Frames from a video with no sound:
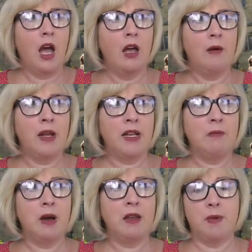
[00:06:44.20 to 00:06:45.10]
And
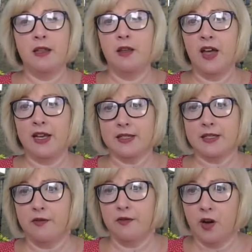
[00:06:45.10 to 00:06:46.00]
it might be that that's
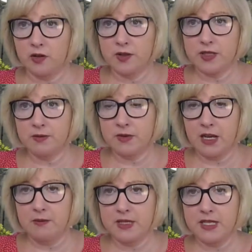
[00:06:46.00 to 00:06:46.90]
to fault.
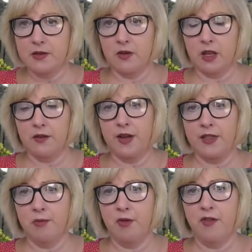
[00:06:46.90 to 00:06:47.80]
Sometimes it's not that you
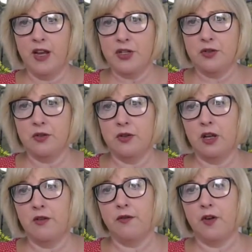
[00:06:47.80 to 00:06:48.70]
find the
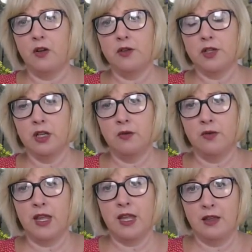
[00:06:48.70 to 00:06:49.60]
professional at fault, although
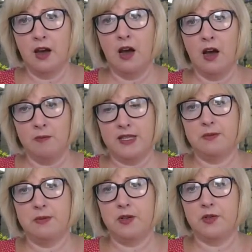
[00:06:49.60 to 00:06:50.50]
they are
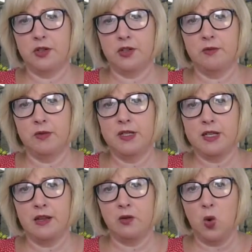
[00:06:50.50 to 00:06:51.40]
meant to be
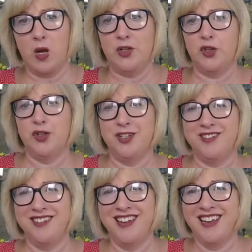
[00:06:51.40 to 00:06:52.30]
autonomous and
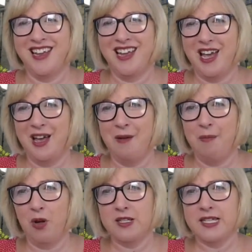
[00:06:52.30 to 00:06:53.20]
question
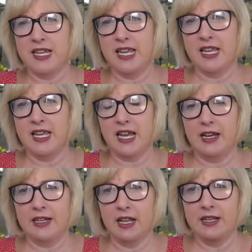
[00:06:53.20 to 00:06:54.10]
policy and
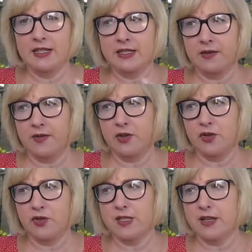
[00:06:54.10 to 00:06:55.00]
guidelines of the
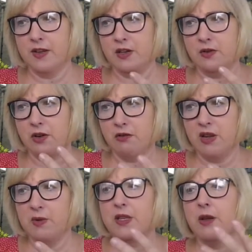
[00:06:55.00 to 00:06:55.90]
trust if they don't
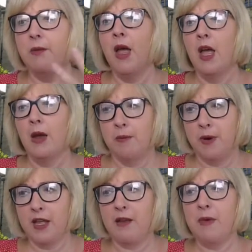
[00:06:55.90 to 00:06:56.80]
agree with them.
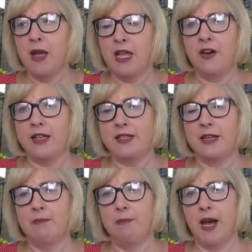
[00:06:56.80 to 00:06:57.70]
But it may have had
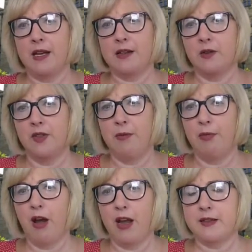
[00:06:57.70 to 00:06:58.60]
an impact on their
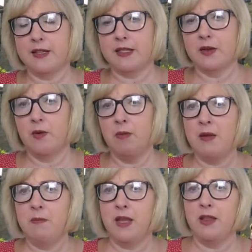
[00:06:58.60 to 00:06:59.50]
practice. So it
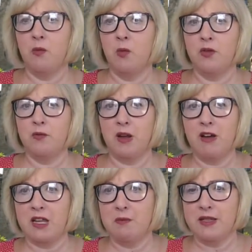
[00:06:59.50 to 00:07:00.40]
may be that one of my
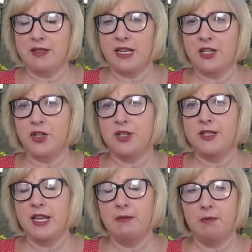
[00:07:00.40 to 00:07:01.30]
recommendations